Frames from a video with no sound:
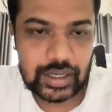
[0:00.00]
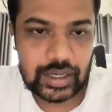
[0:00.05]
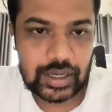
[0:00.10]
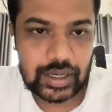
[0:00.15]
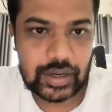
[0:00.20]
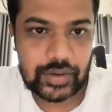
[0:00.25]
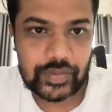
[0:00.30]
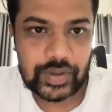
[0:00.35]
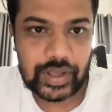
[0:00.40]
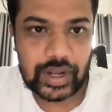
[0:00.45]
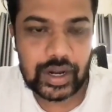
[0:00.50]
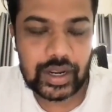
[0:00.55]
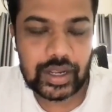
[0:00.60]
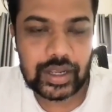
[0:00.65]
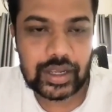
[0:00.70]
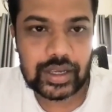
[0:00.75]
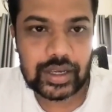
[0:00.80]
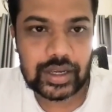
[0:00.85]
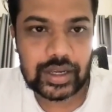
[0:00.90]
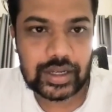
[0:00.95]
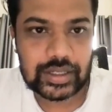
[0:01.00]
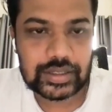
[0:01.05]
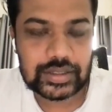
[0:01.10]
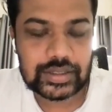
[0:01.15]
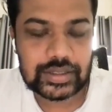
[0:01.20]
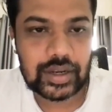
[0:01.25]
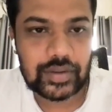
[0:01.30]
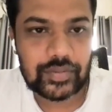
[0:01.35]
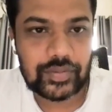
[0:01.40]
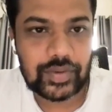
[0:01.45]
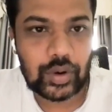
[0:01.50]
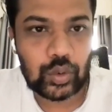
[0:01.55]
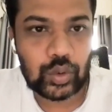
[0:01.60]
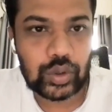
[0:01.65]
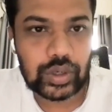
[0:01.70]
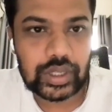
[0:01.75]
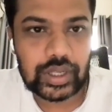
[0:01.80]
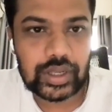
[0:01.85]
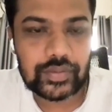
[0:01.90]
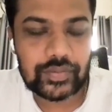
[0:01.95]
where I
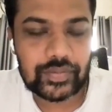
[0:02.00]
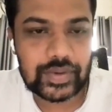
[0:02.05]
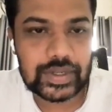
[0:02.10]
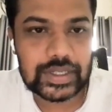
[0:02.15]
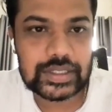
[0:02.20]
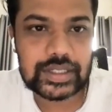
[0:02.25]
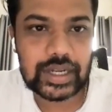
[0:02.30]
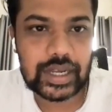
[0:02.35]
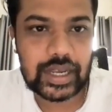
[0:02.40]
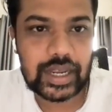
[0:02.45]
found the first